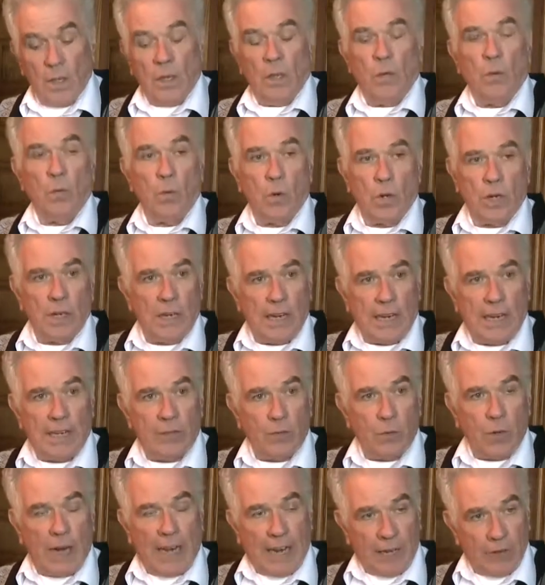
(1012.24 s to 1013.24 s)
One
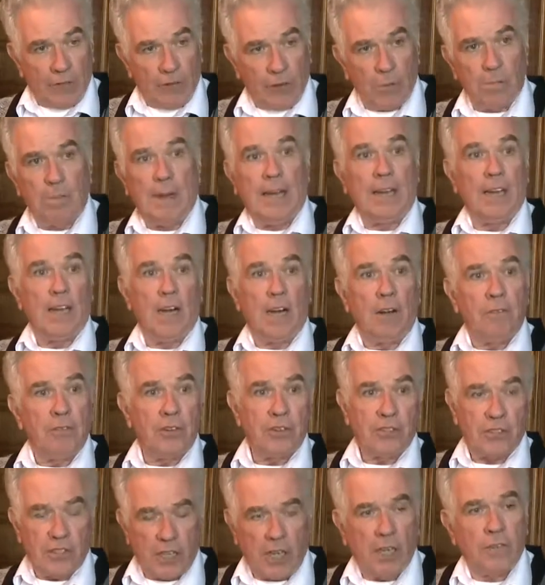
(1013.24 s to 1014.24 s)
lad rang from my
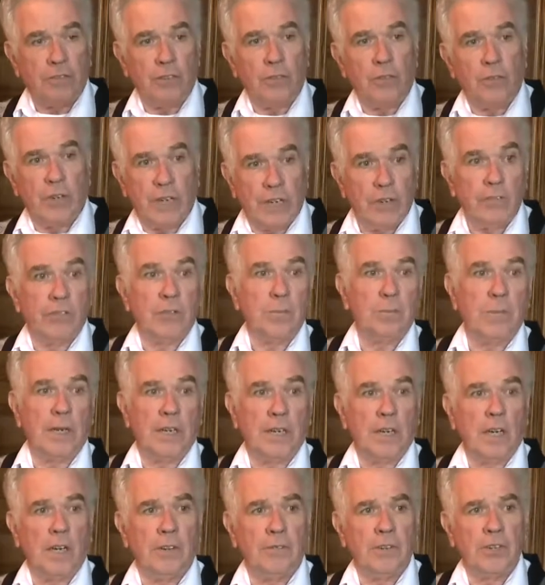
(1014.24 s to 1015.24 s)
office, they often ring from
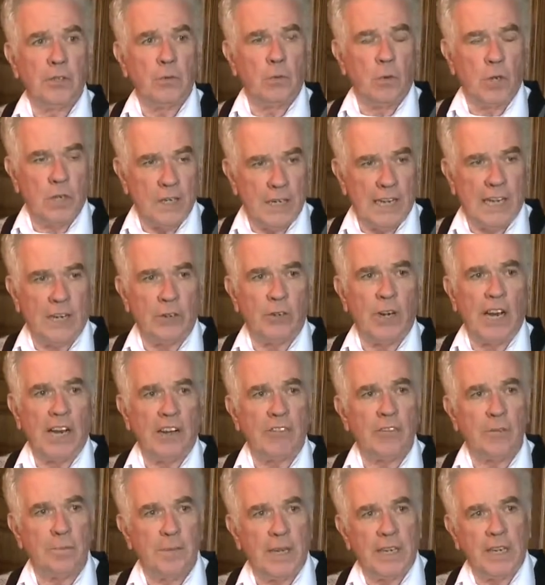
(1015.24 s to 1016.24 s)
my office, one lad rang
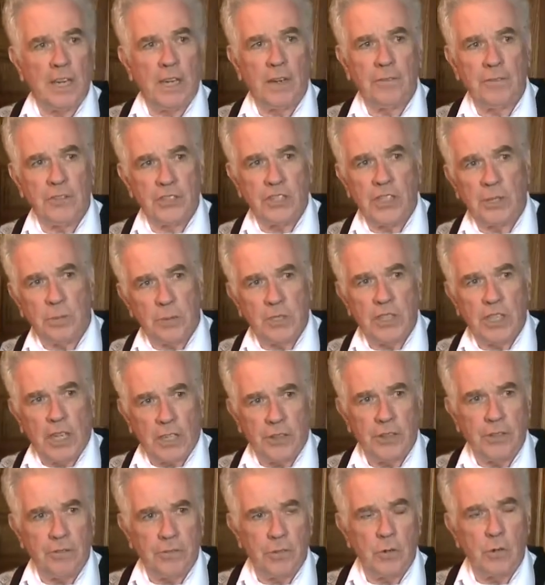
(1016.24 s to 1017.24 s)
from my office, he was
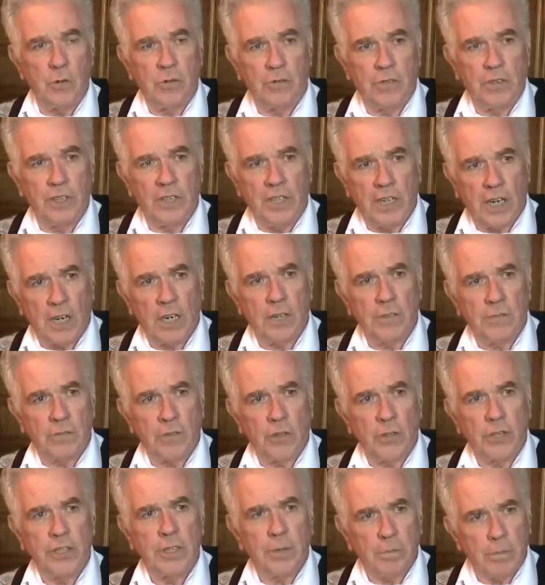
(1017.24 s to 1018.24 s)
on the phone for 1 hour and
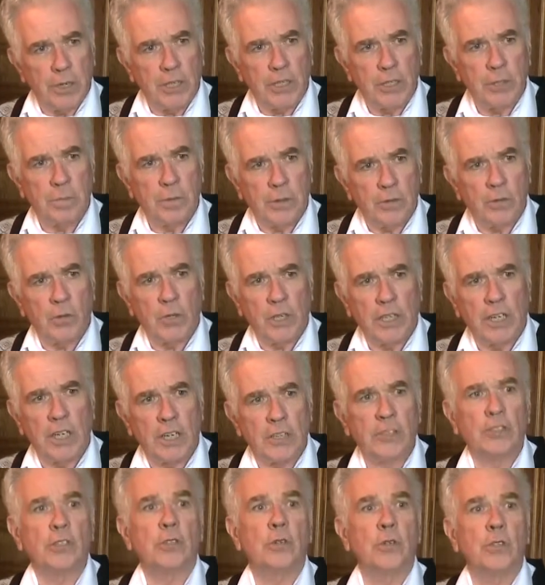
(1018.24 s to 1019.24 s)
40 minutes before he
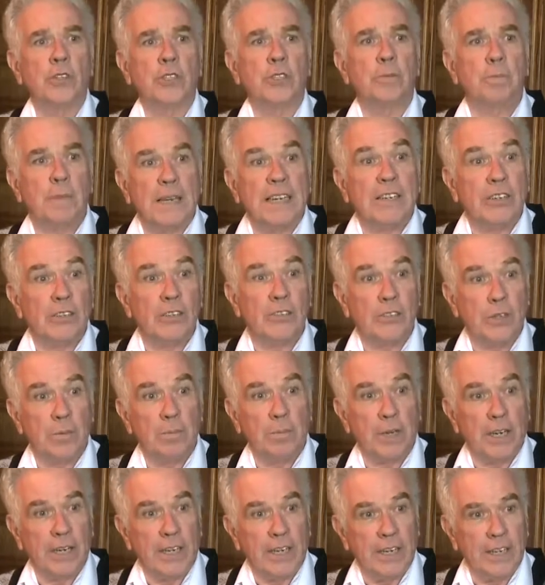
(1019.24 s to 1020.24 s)
got through to speak to
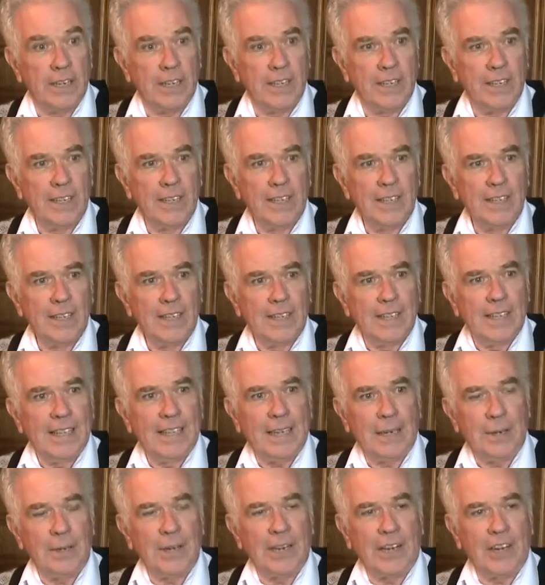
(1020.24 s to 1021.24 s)
somebody.
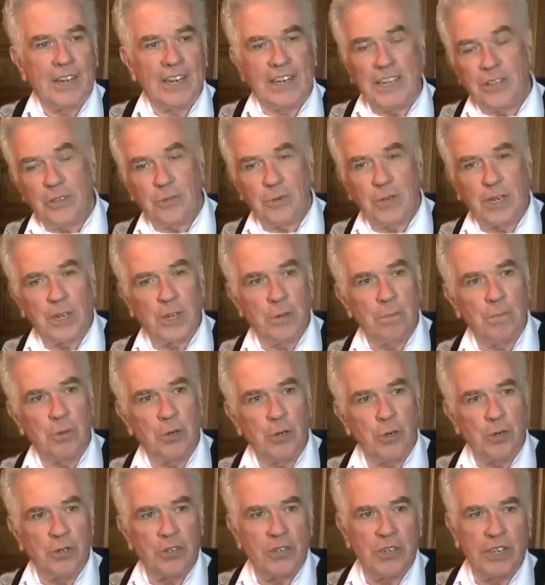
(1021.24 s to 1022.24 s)
He got into a
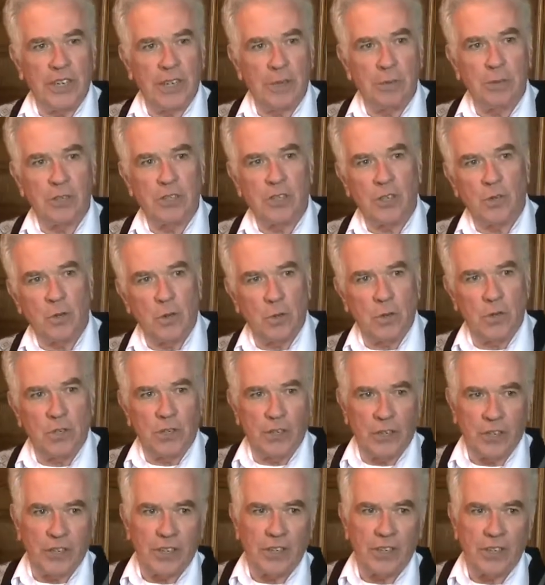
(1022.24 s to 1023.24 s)
computer and he was told,
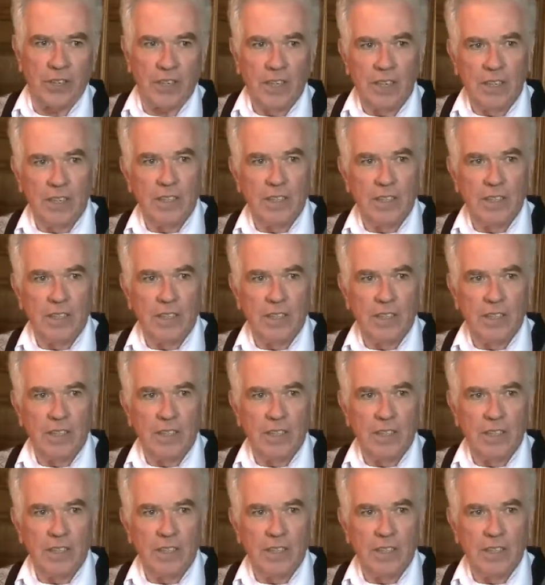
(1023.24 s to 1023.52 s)
you're